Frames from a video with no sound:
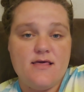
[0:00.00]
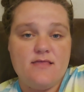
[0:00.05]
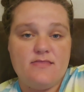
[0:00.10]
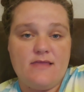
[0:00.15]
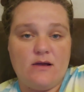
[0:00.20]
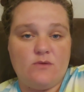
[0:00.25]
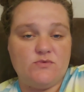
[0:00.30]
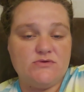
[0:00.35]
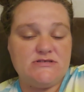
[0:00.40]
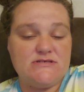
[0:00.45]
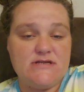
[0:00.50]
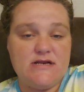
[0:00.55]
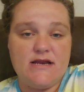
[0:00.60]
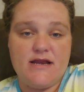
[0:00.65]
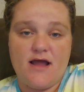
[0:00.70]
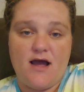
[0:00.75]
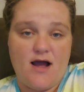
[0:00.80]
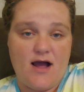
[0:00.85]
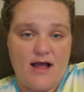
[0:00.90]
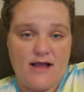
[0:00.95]
That was
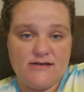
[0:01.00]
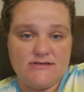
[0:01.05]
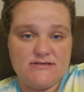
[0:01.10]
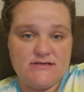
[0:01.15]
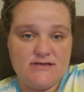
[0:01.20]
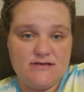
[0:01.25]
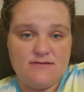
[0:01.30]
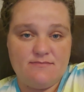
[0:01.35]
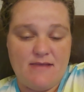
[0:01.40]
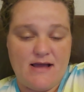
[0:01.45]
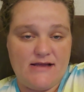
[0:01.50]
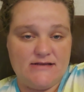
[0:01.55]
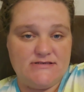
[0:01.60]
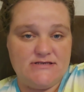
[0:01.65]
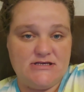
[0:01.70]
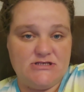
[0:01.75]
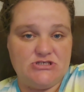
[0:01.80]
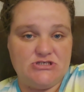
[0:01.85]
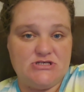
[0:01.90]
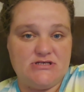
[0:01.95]
not my
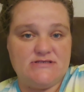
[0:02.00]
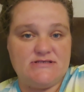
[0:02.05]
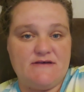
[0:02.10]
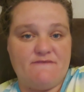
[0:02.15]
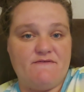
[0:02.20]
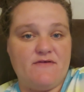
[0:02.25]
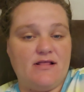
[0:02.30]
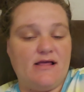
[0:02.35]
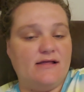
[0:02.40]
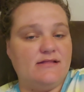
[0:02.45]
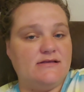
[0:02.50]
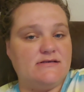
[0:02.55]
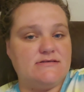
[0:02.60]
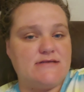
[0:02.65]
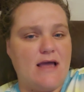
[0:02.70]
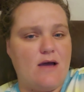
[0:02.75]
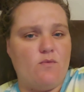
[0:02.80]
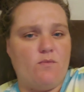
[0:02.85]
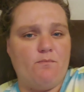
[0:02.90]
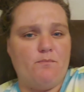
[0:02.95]
intentions. I feel like this
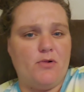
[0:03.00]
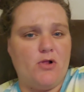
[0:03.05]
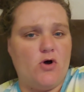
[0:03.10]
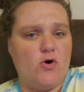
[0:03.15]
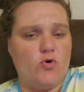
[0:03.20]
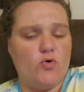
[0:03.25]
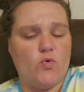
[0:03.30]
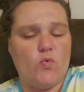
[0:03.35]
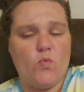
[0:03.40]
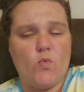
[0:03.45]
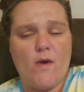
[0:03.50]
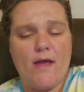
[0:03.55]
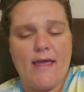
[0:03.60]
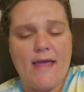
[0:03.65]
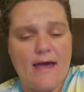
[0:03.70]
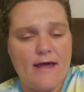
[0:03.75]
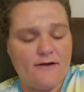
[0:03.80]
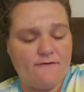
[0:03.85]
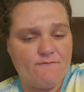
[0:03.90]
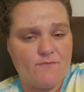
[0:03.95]
got blown way
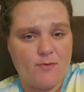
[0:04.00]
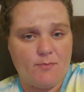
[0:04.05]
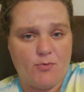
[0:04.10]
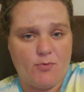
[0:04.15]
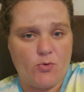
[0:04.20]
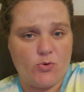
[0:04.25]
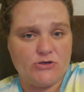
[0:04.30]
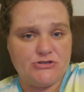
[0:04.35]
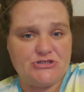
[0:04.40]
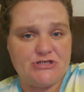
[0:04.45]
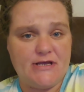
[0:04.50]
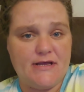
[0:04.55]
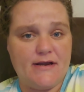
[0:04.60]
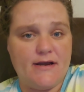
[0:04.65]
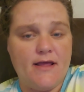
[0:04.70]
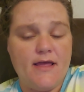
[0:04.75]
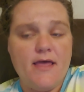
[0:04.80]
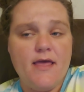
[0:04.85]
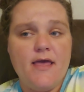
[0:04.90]
out of proportion.